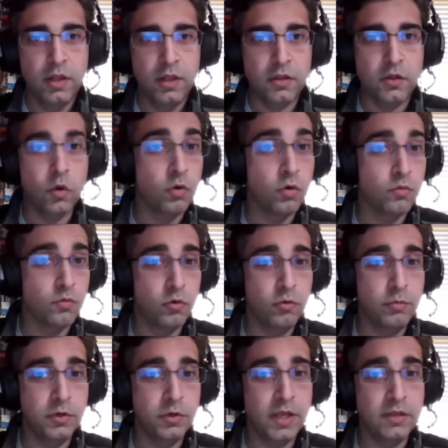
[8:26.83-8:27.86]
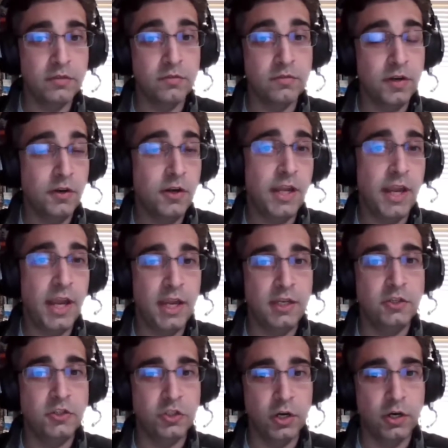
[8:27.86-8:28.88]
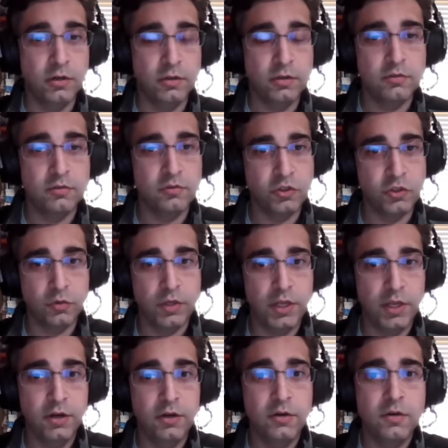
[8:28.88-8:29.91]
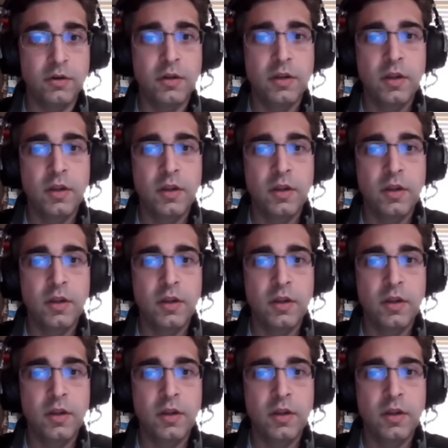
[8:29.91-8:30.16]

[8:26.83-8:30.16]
The core rulebook has a very handy chart shown here